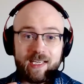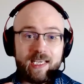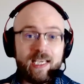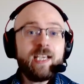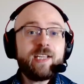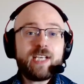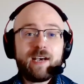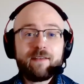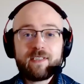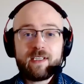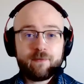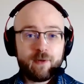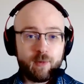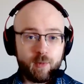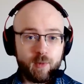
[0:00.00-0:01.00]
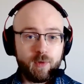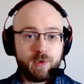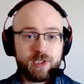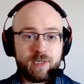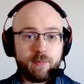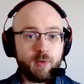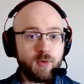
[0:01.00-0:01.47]
each have different
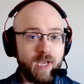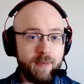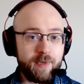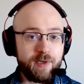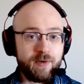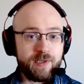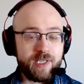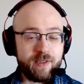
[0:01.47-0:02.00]
rules and parameters